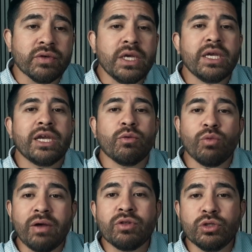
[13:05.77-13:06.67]
can
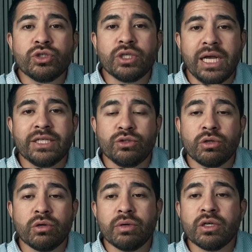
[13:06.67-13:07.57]
revolutionize your
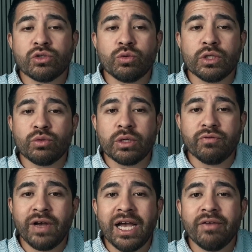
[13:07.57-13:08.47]
career in twenty
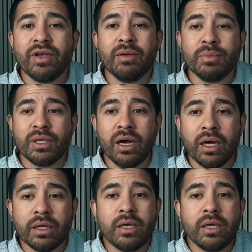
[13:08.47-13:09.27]
twenty-five and beyond,